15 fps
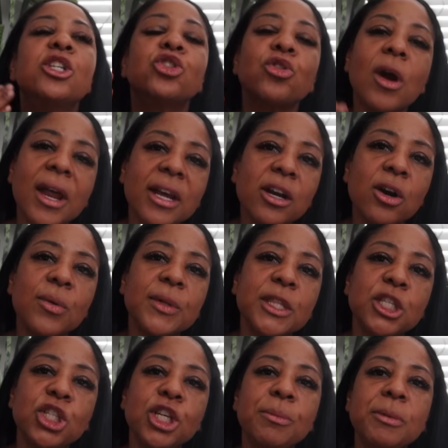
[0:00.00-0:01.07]
trying to go with
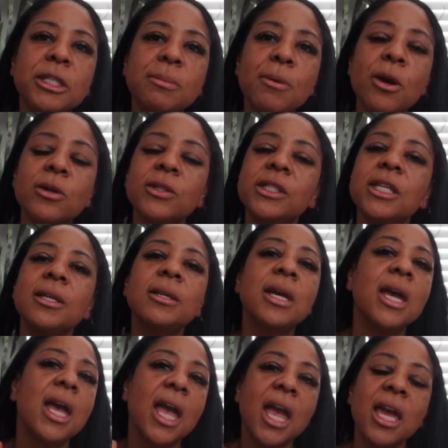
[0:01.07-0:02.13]
the cheapest person,
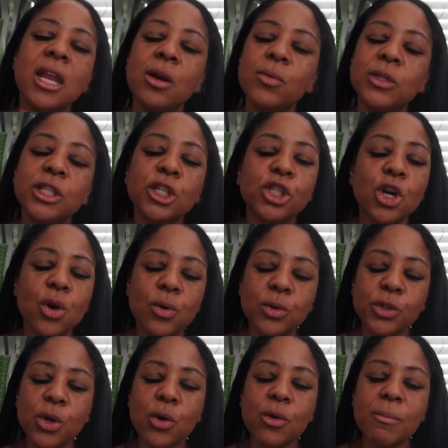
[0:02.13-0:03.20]
and it was a
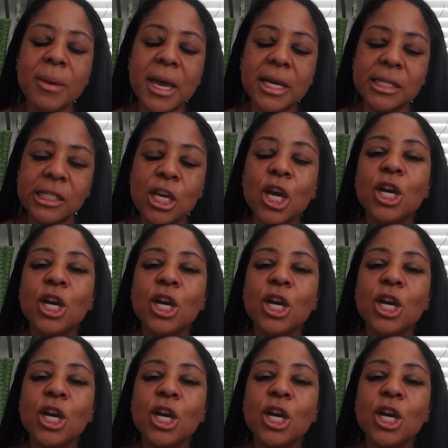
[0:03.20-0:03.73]
total mess.